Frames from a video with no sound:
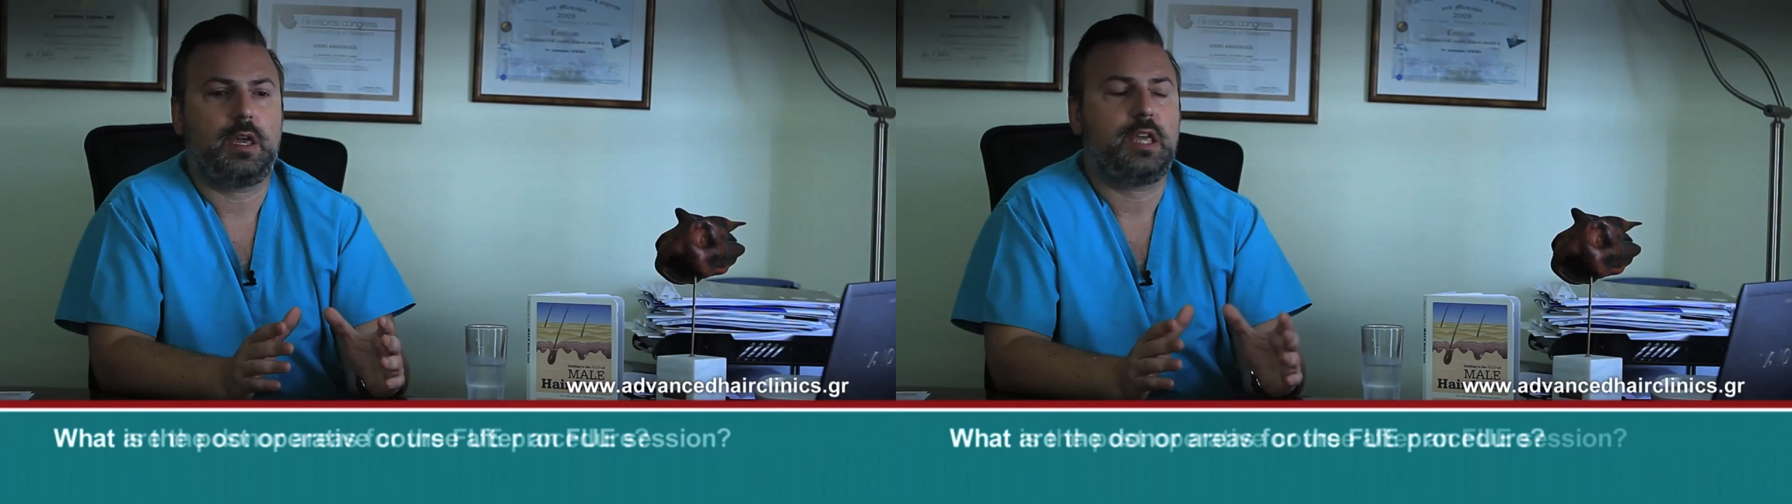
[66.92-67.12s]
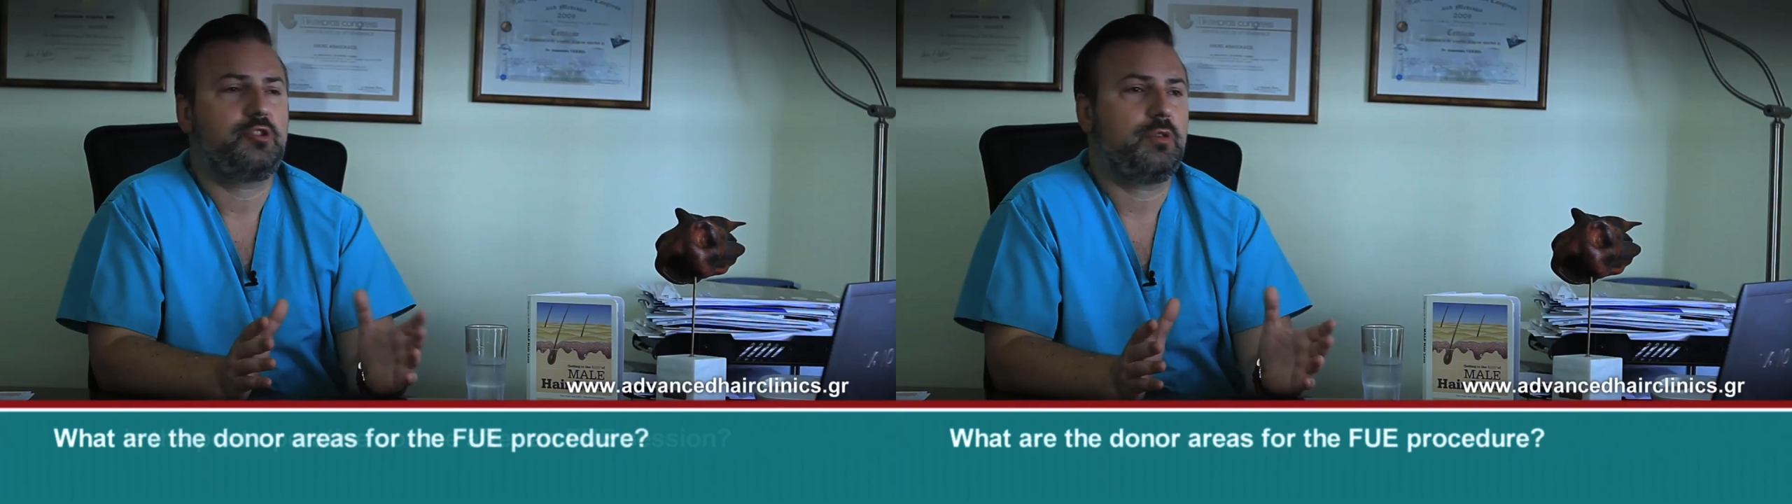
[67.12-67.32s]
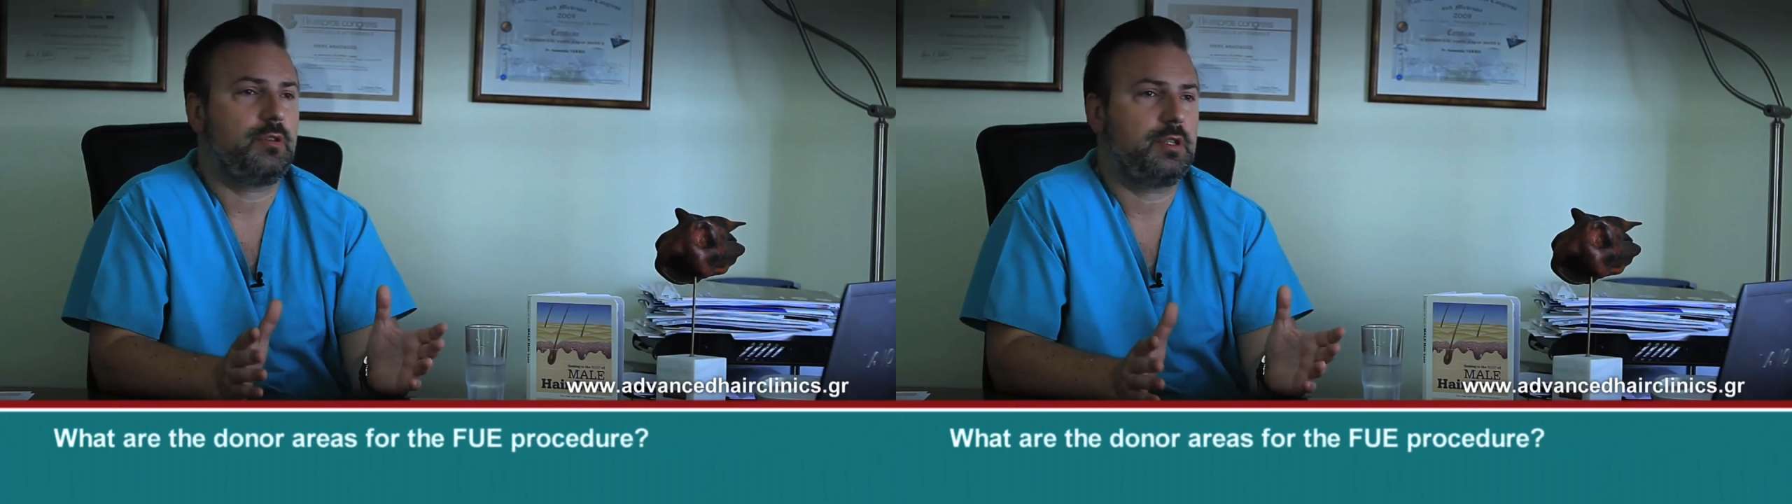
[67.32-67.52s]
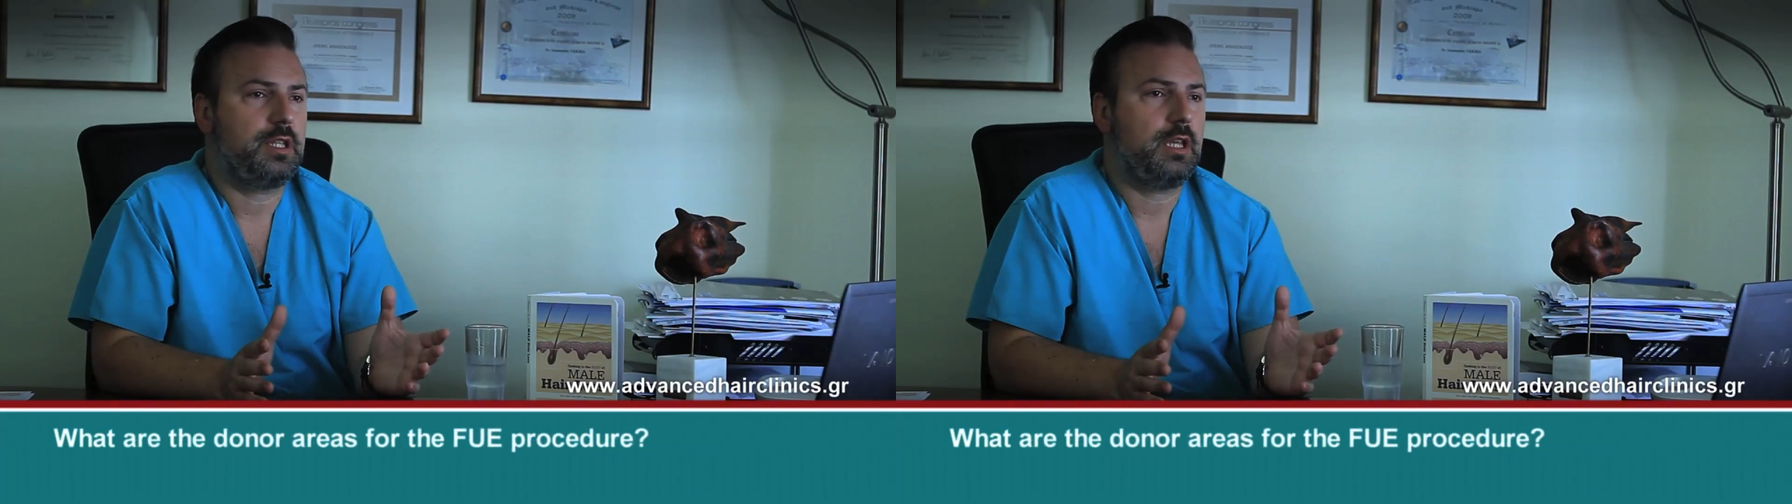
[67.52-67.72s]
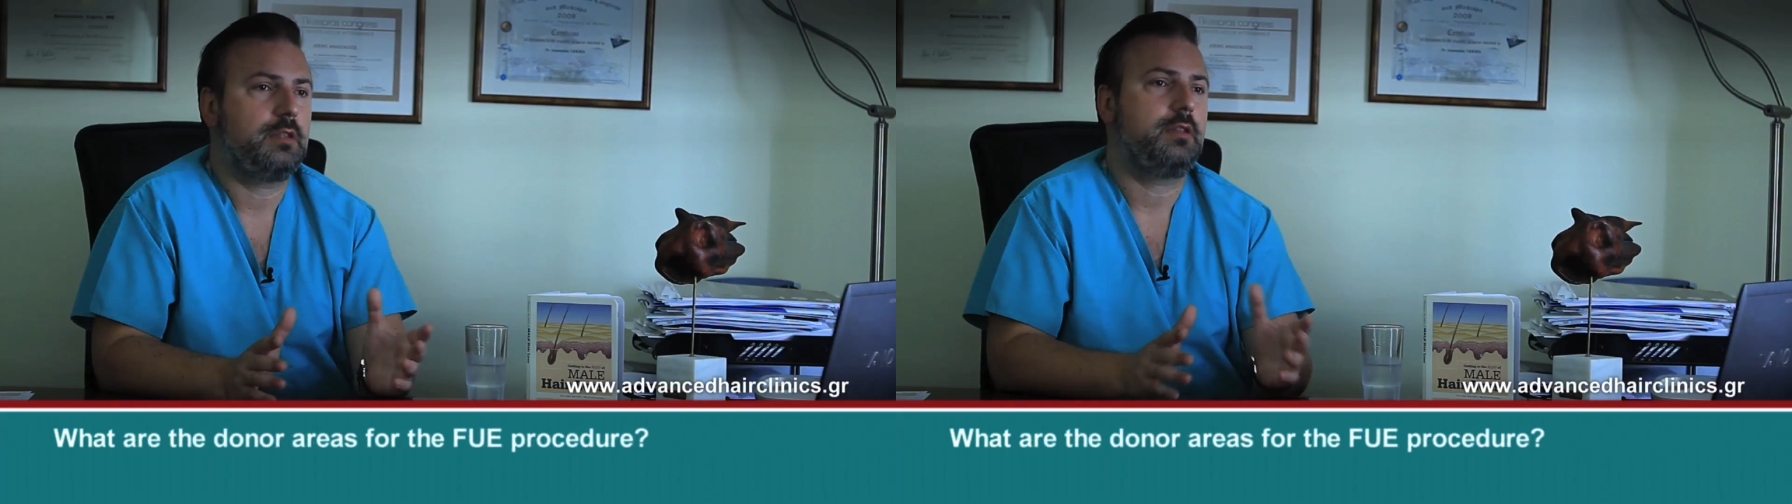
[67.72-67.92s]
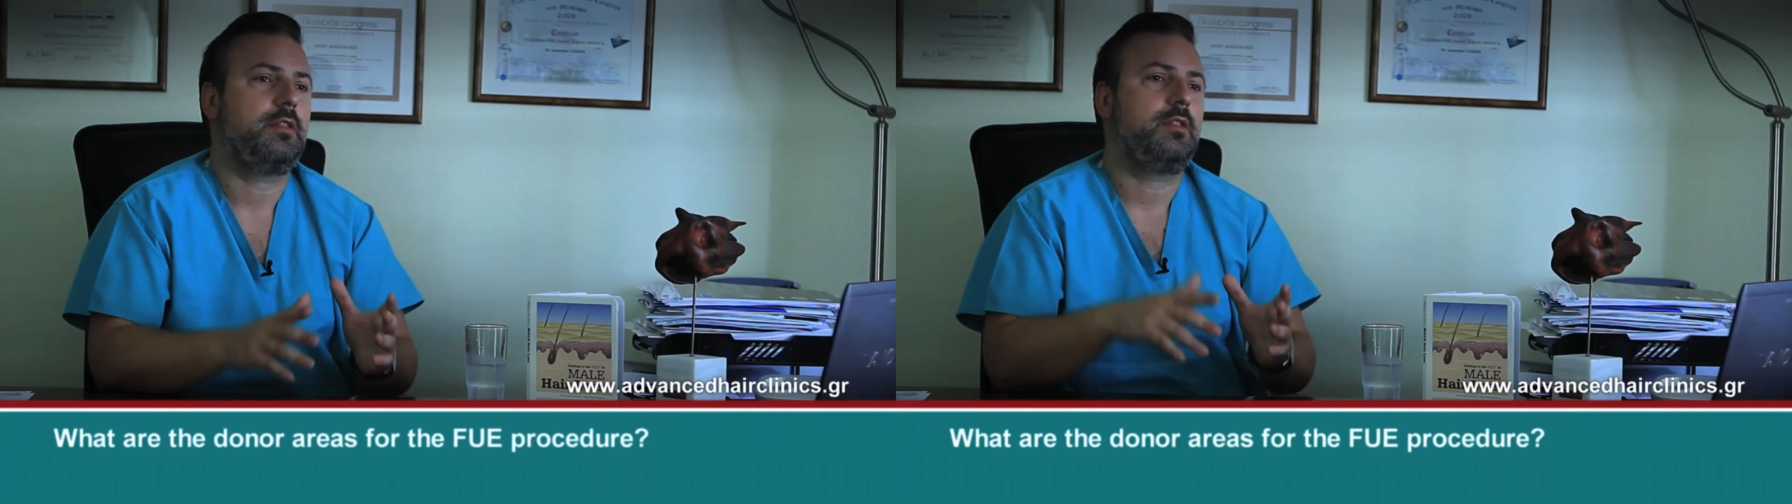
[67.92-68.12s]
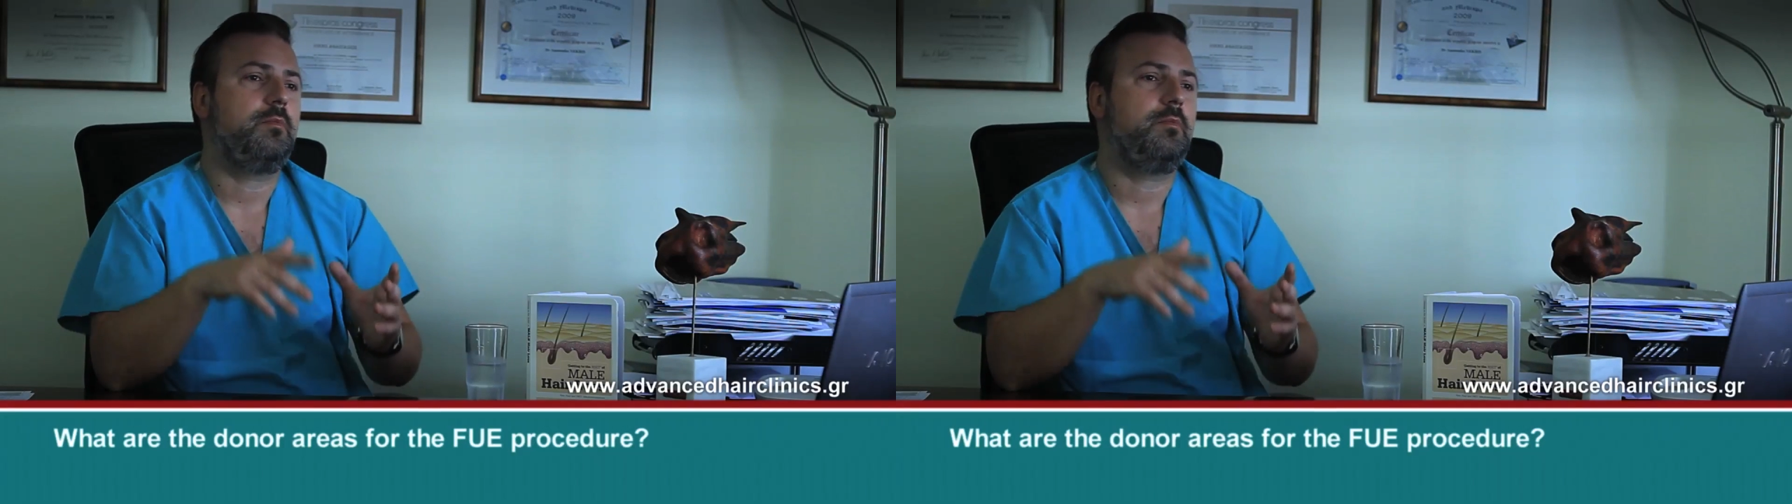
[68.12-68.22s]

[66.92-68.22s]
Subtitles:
As you understand, the